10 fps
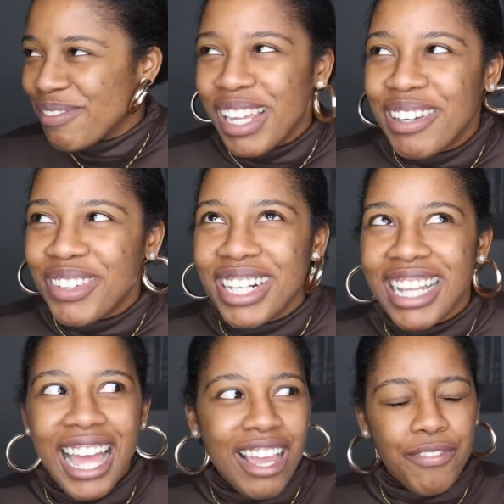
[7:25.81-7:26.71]
I'm not even gonna
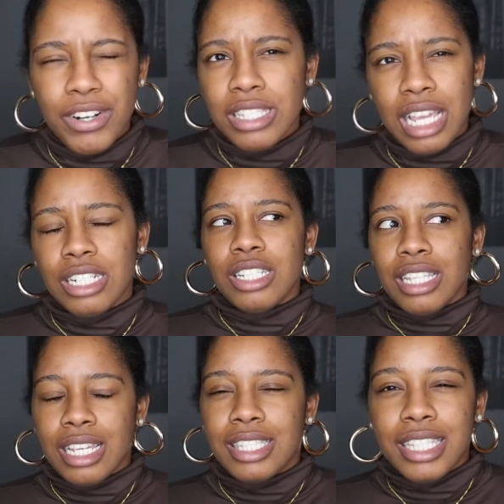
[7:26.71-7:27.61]
lie. At first I
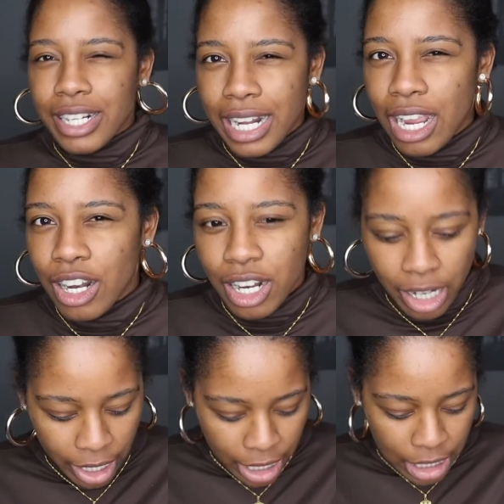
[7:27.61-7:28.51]
just like stared at
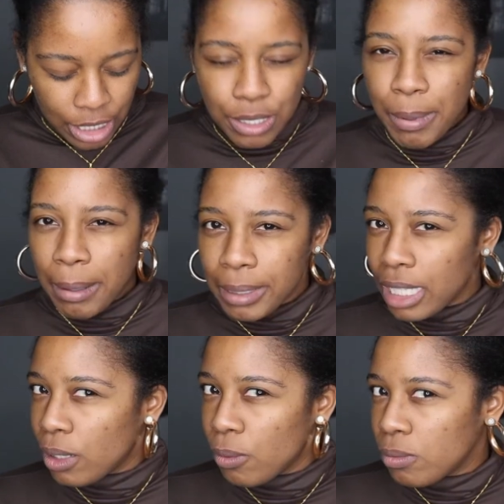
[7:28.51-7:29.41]
her. She's probably
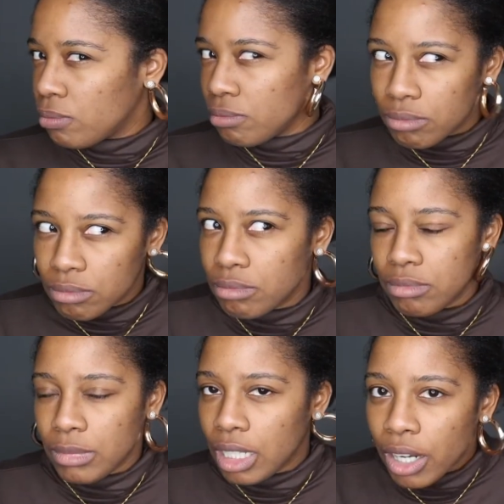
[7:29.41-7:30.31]
like,
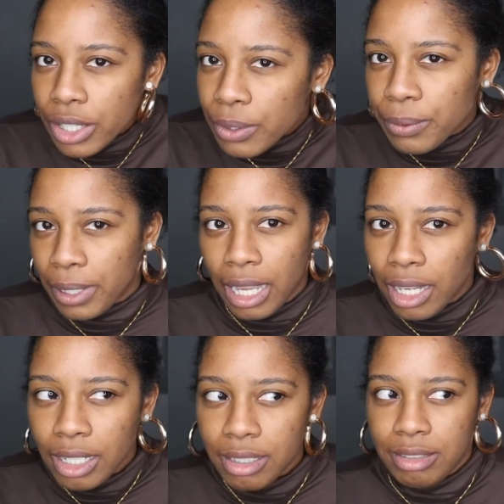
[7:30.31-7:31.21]
like, are you
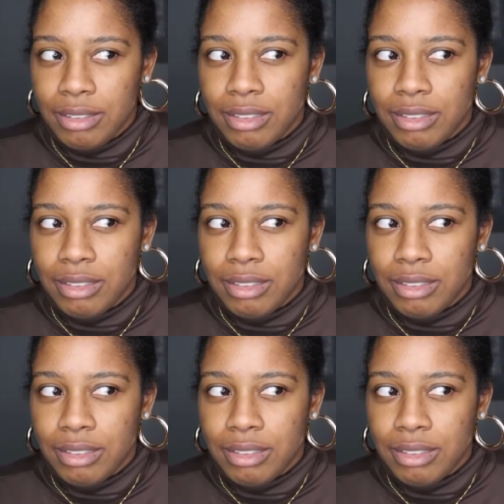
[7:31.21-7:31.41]
okay?